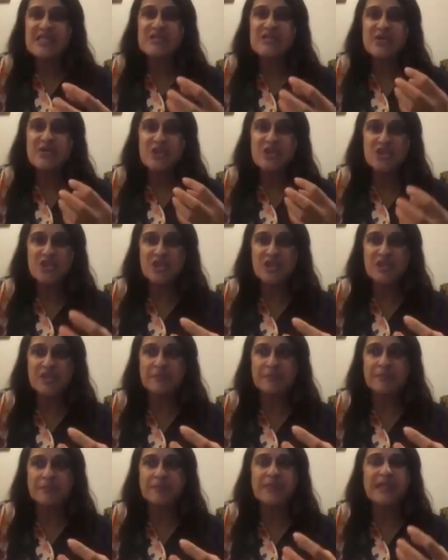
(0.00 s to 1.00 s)

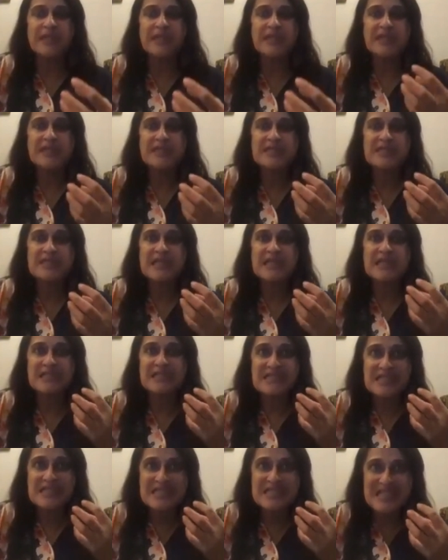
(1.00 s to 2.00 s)
regime is
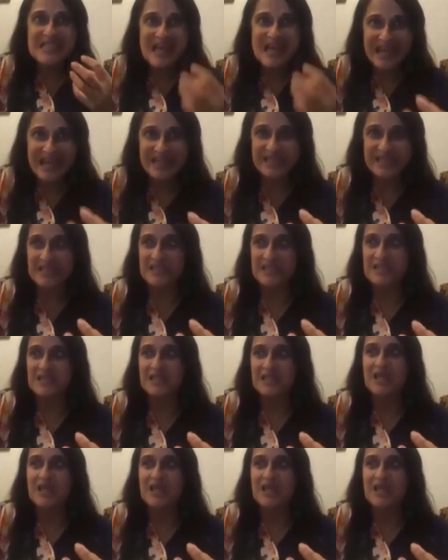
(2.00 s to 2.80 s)
designed